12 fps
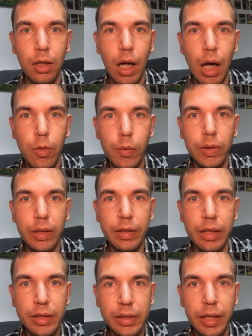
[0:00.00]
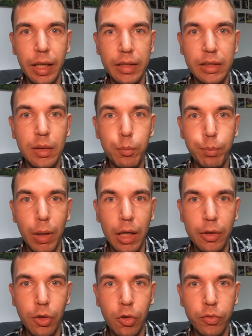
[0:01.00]
However, in his case,
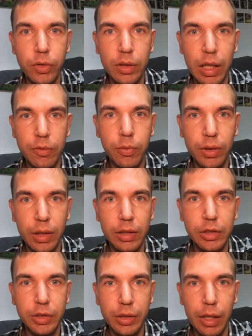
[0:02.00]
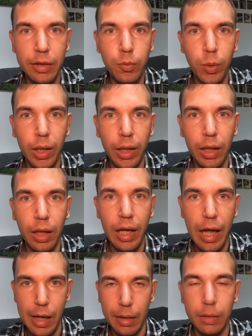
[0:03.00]
part of the network is shared via
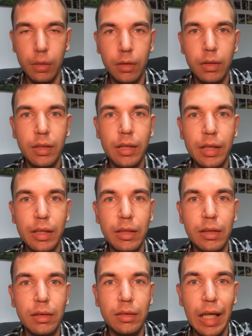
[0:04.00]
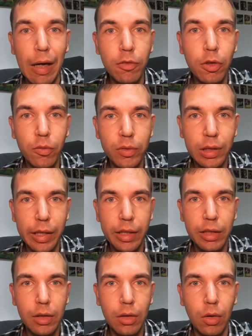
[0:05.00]
air. The download
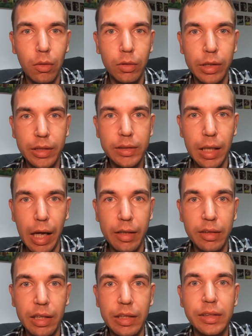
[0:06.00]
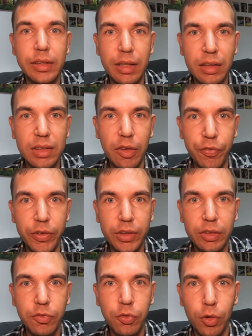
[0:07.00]
link on his end is still
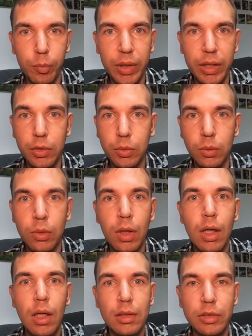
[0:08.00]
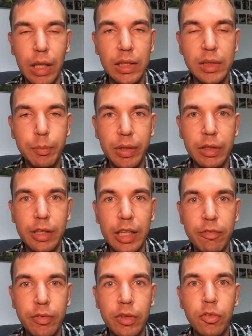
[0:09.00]
sufficient for me to transmit
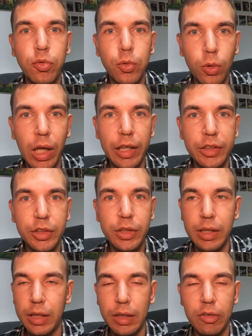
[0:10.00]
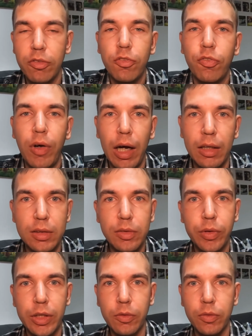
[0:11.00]
even full HD files
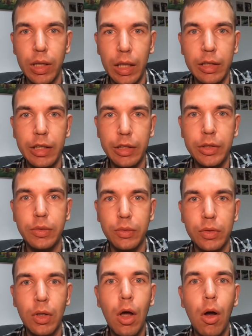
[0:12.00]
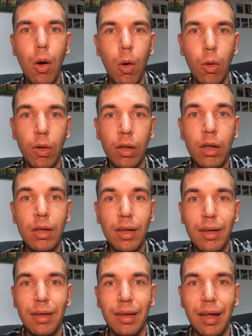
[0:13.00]
without any issues or
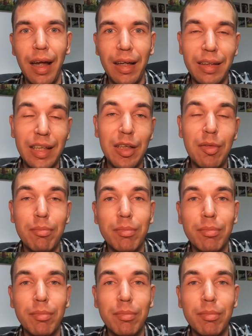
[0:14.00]
any